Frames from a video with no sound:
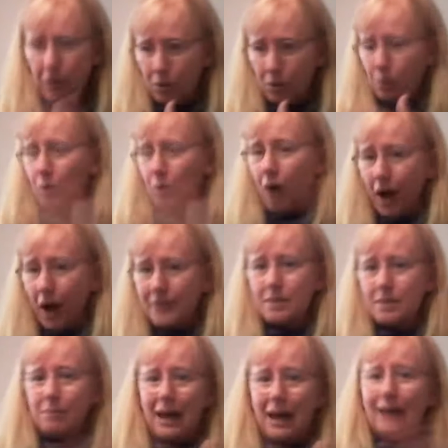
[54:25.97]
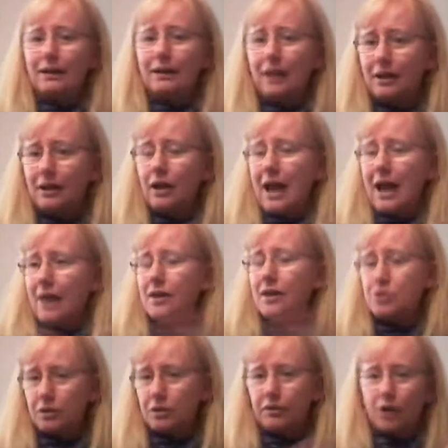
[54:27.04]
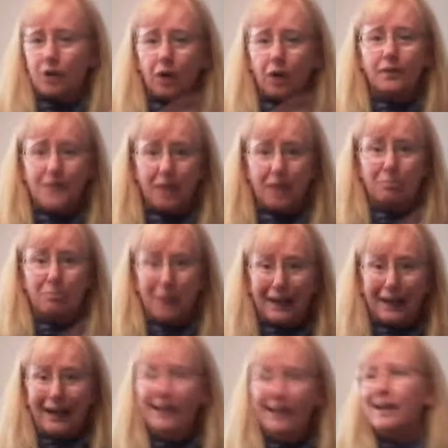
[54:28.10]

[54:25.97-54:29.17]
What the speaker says: why is it bad, and how they should have kind of done it better.